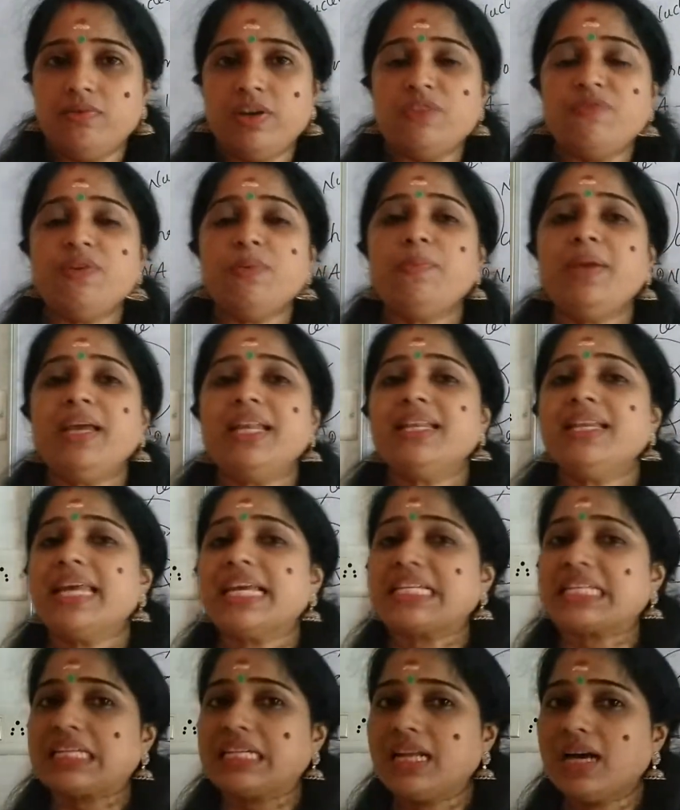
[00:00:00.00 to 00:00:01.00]
When we meet
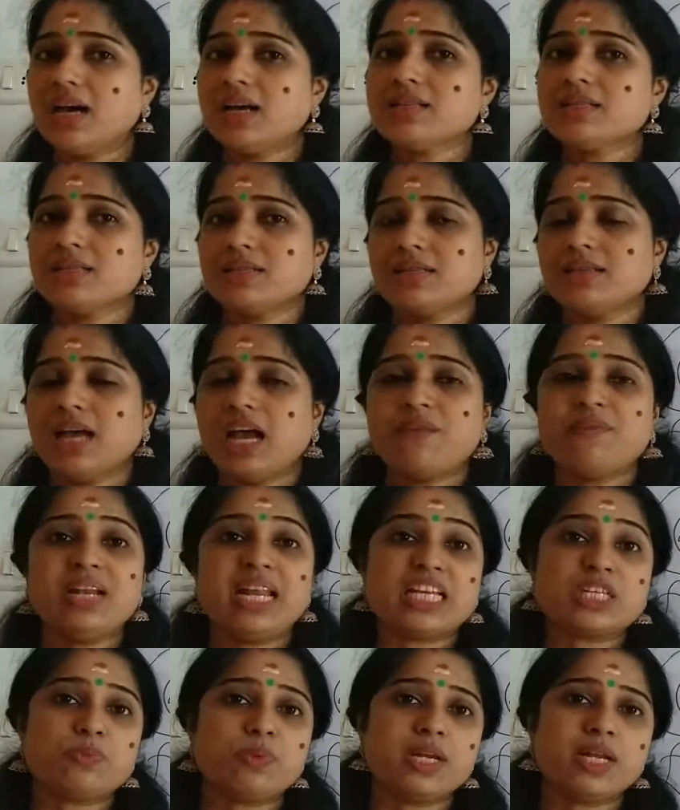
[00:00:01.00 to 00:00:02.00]
next class, I
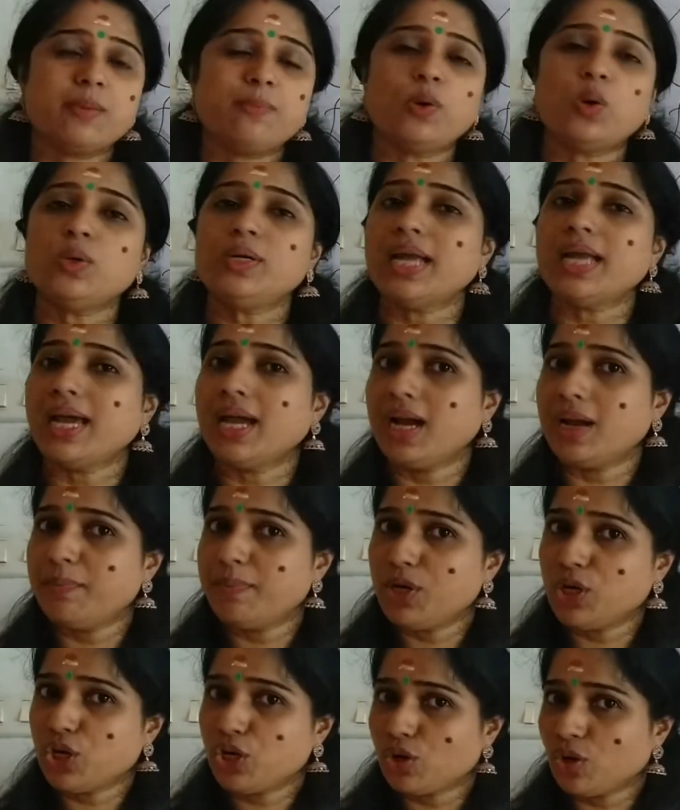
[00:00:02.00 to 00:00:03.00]
will explain about
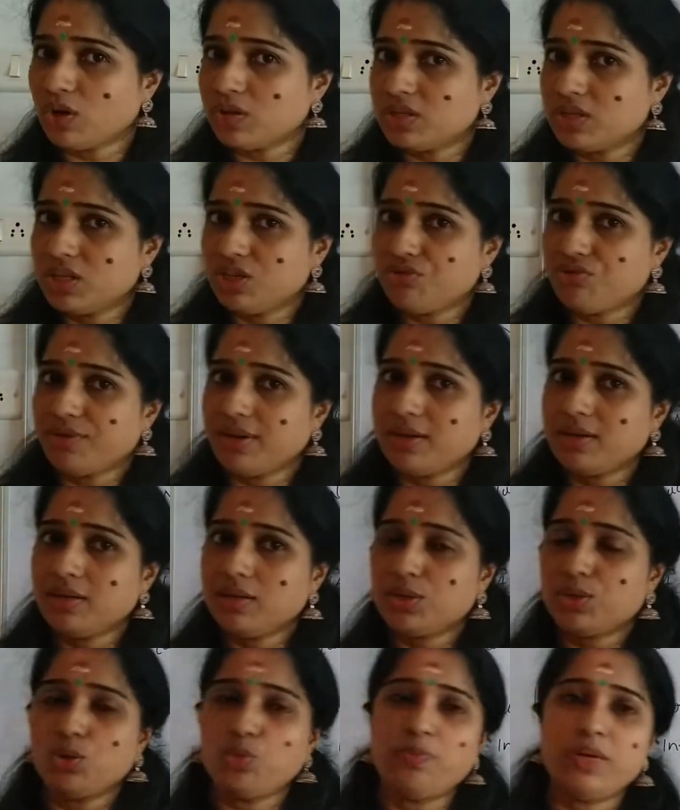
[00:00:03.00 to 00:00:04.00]
dihybrid cross,
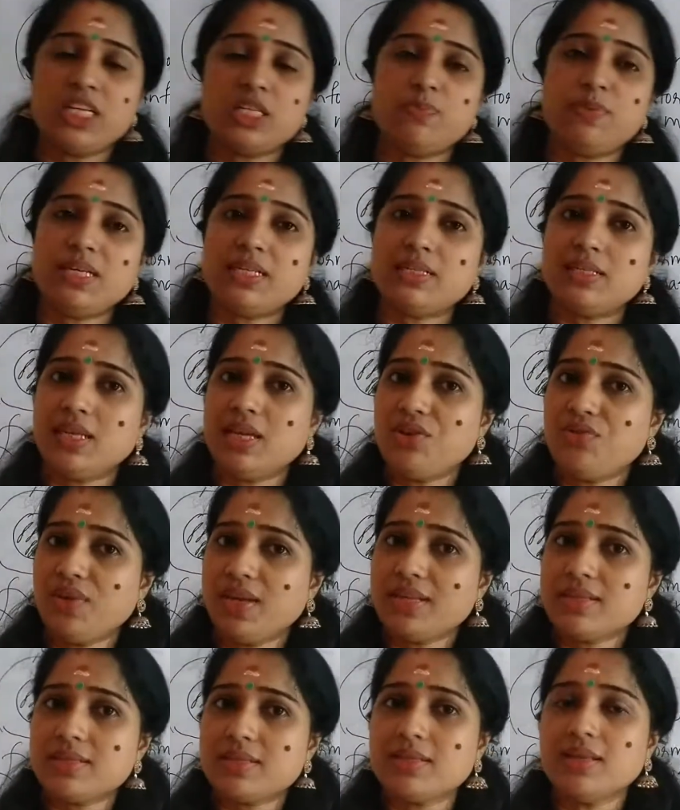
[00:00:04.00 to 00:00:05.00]
children. So please be
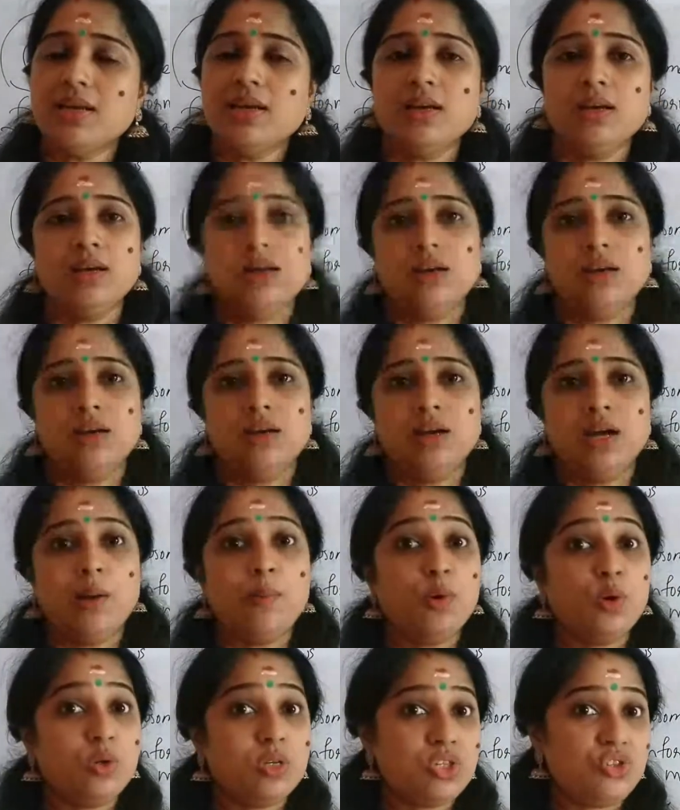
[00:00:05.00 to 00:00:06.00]
serious
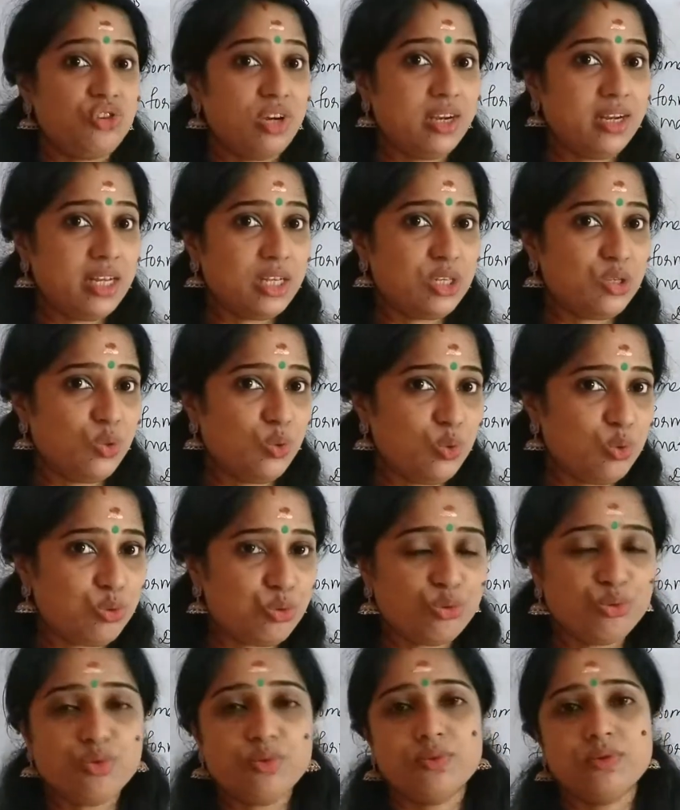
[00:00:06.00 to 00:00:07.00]
about your studies
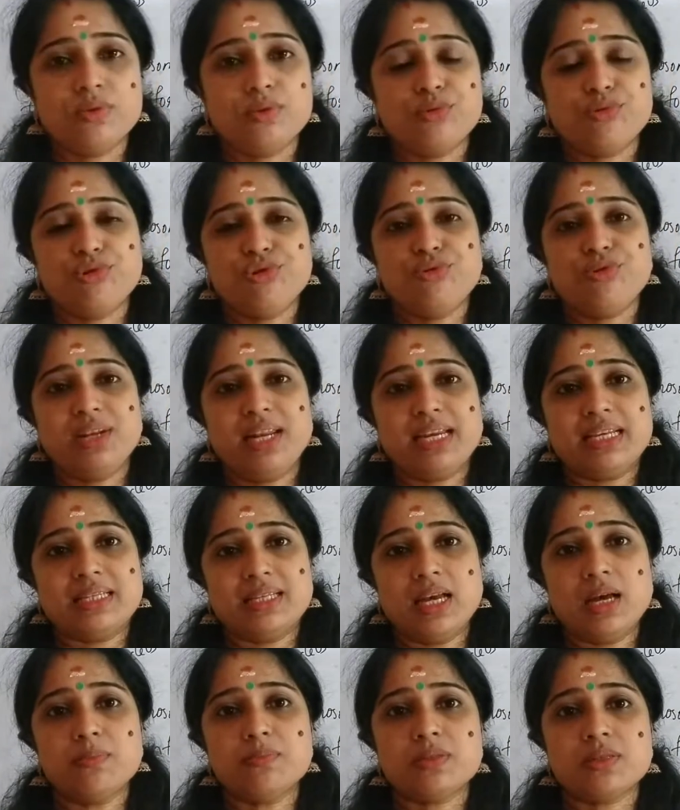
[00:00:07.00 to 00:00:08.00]
also. So your
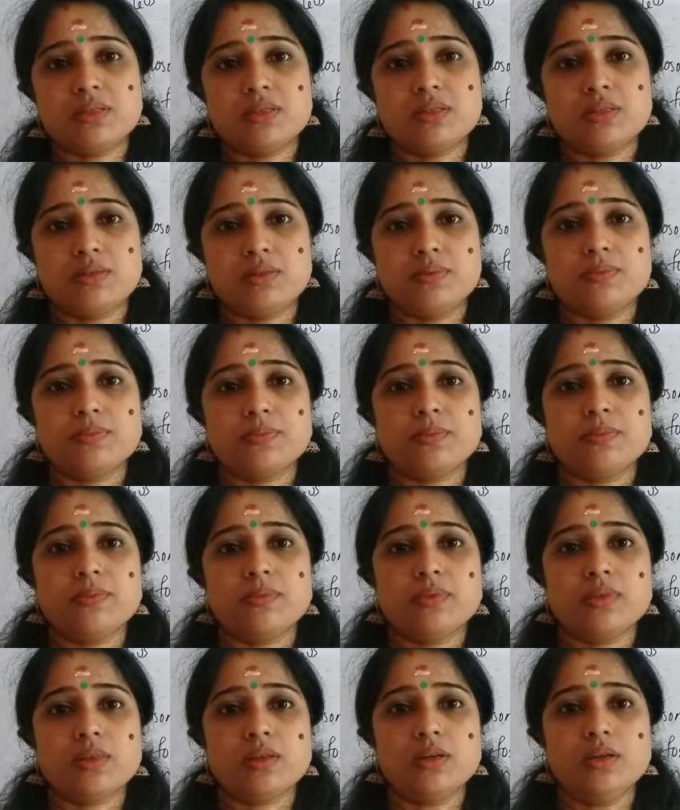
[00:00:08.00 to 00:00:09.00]
exams,
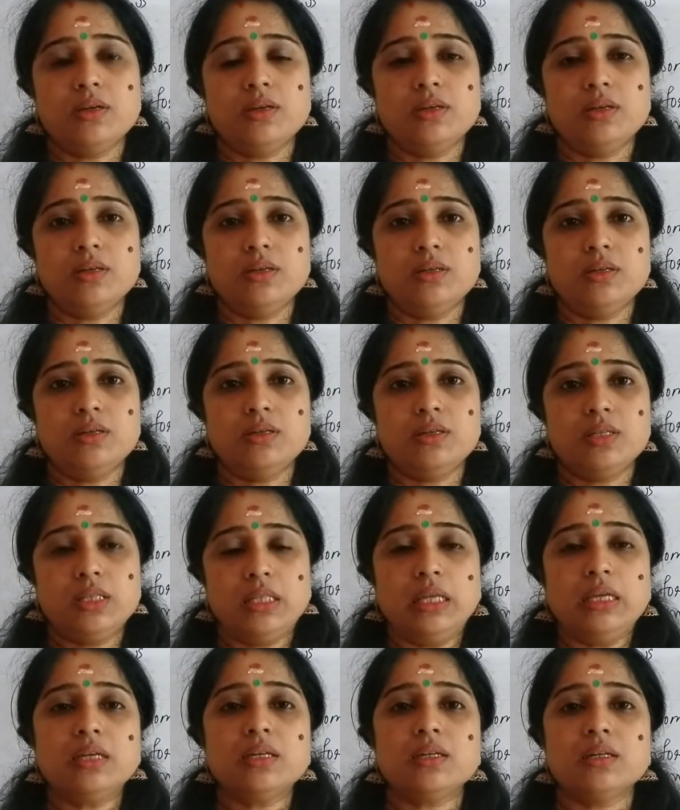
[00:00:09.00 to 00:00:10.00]
I
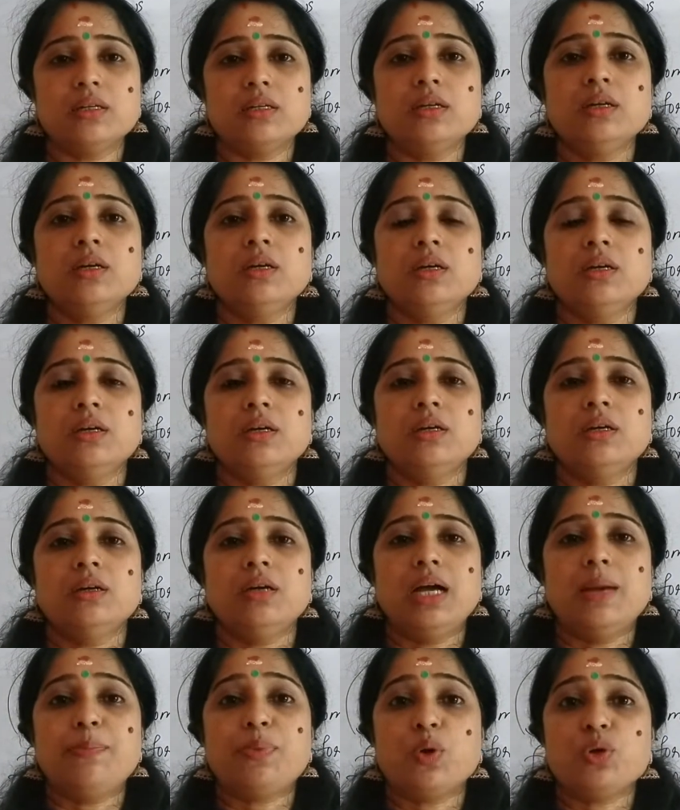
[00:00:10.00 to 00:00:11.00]
think
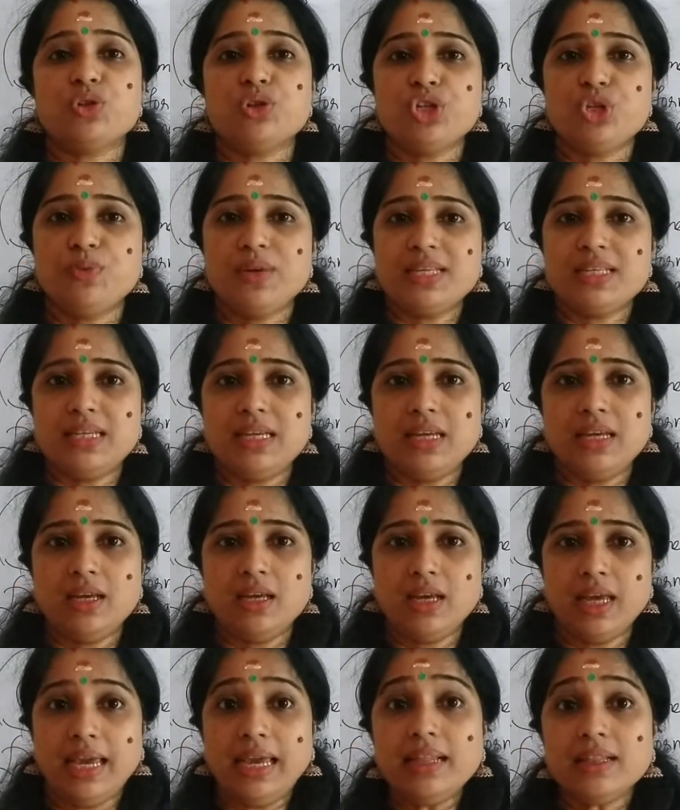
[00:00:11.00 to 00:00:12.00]
approach on
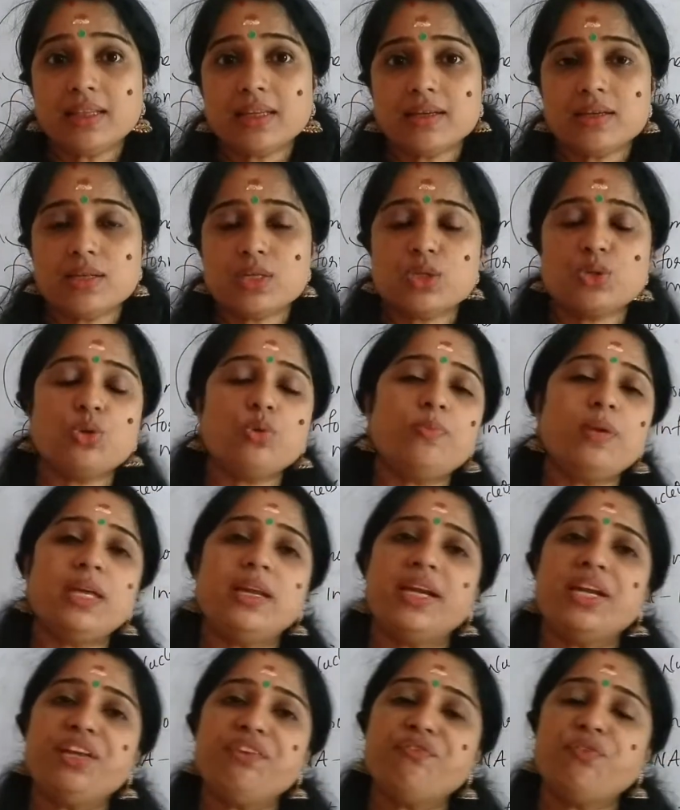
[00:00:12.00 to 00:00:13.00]
28th. So
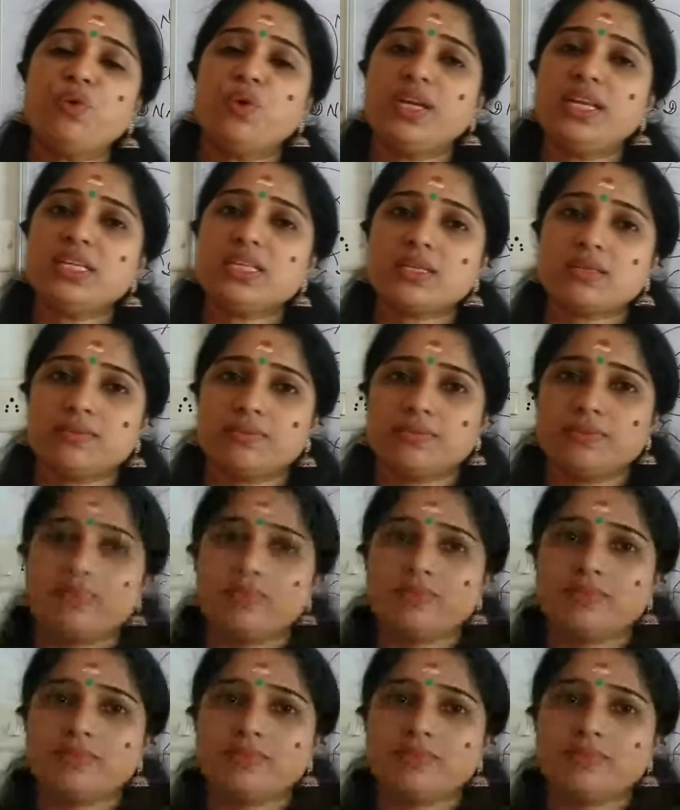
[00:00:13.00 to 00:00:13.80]
be ready for it.